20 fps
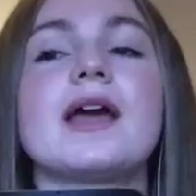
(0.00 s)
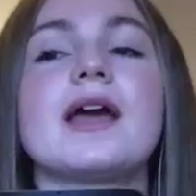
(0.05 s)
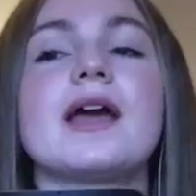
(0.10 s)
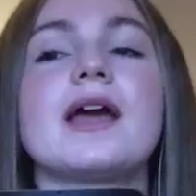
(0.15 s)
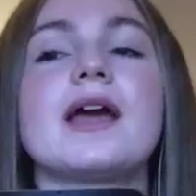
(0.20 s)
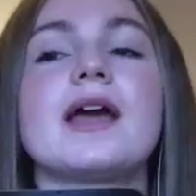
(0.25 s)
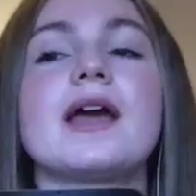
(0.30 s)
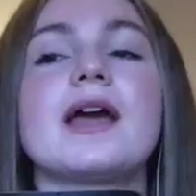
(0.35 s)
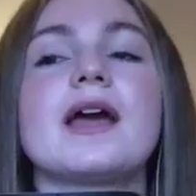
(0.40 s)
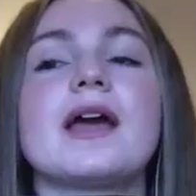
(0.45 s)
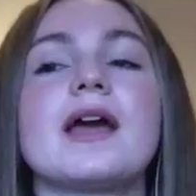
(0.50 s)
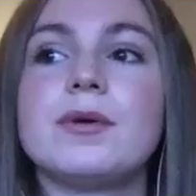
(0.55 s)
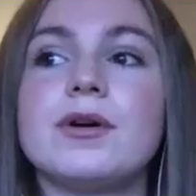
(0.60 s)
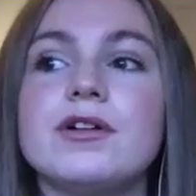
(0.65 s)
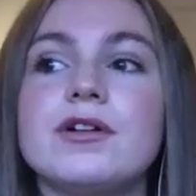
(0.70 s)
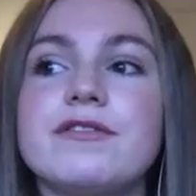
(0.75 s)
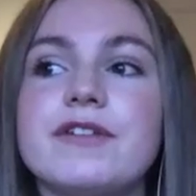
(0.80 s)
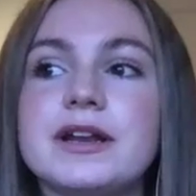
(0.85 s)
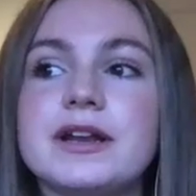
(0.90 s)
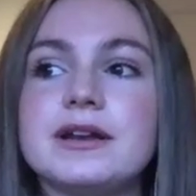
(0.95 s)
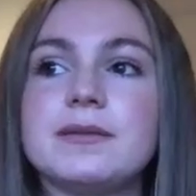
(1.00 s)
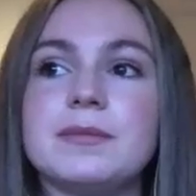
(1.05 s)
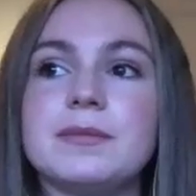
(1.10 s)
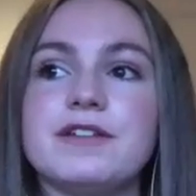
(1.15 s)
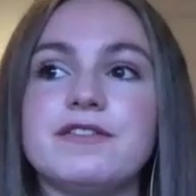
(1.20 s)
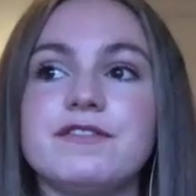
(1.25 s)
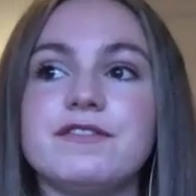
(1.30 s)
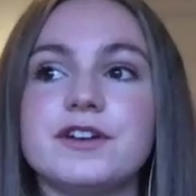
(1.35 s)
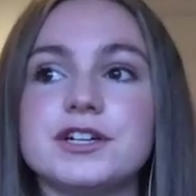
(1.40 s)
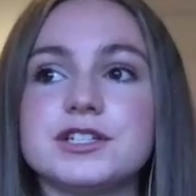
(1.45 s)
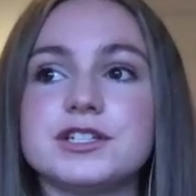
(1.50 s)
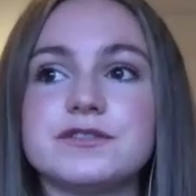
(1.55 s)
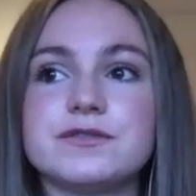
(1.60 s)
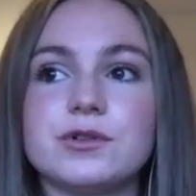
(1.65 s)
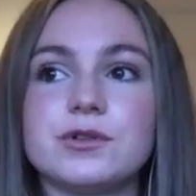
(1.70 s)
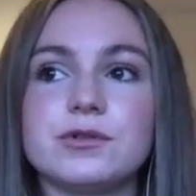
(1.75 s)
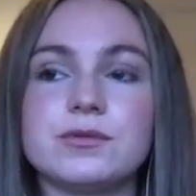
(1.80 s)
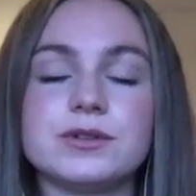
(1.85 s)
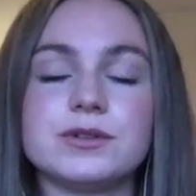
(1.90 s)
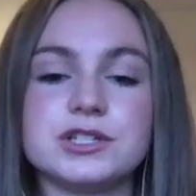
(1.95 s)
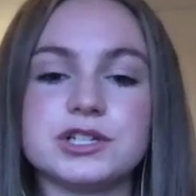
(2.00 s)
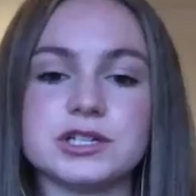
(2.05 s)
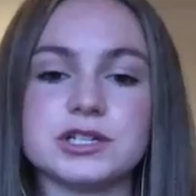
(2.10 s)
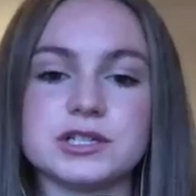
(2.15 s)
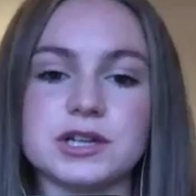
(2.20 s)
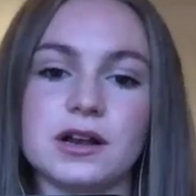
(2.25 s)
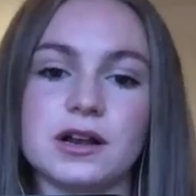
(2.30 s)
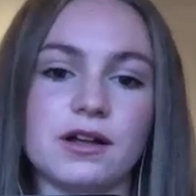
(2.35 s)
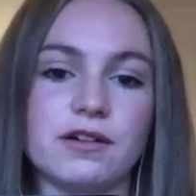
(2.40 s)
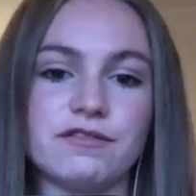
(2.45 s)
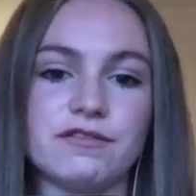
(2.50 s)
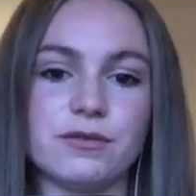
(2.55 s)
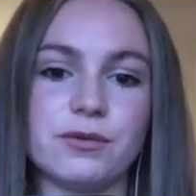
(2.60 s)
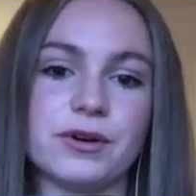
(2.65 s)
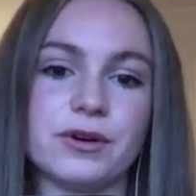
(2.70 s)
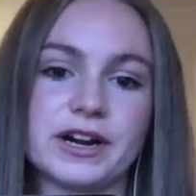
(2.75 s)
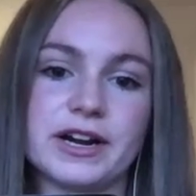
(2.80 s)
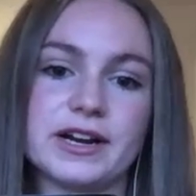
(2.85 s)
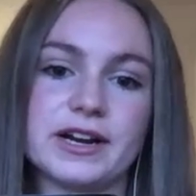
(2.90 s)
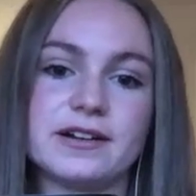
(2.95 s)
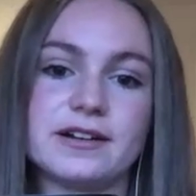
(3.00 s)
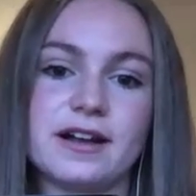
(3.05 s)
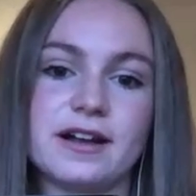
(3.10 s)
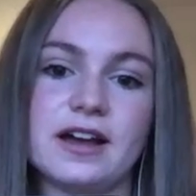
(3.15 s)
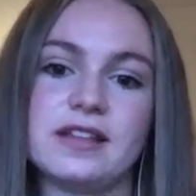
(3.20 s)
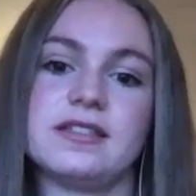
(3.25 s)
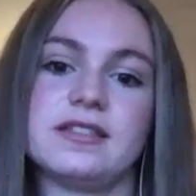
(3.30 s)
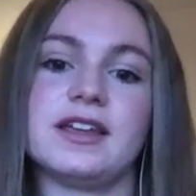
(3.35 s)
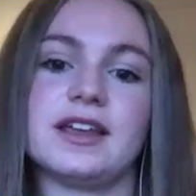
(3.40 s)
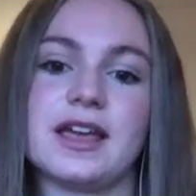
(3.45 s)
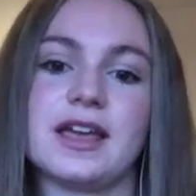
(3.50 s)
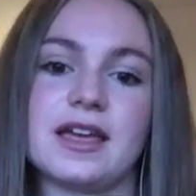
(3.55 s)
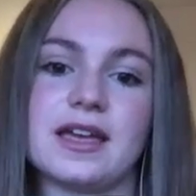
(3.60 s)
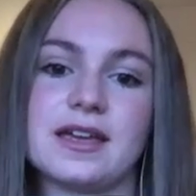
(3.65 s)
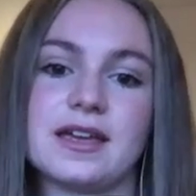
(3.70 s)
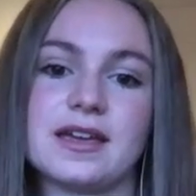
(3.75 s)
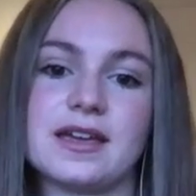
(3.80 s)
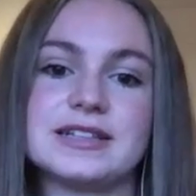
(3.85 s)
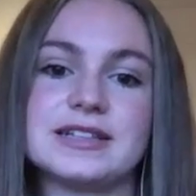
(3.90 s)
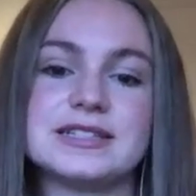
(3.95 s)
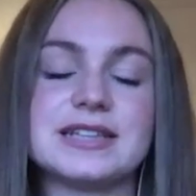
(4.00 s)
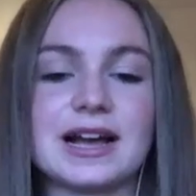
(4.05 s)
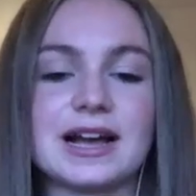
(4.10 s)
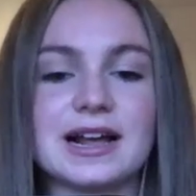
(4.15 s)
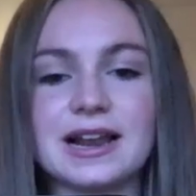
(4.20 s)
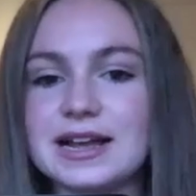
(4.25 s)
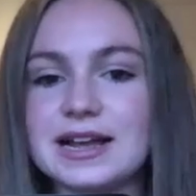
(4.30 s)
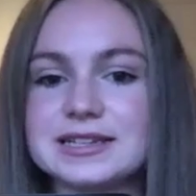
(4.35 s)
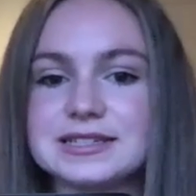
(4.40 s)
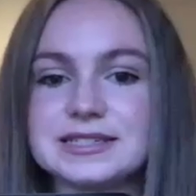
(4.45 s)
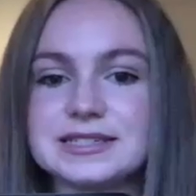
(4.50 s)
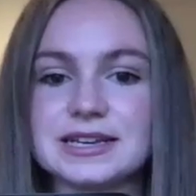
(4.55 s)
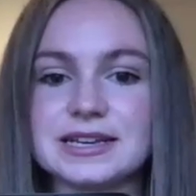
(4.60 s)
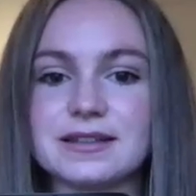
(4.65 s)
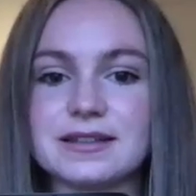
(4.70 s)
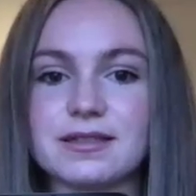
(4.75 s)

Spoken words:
I think what motivated me, first of all, was just a love for it. I think it's that classic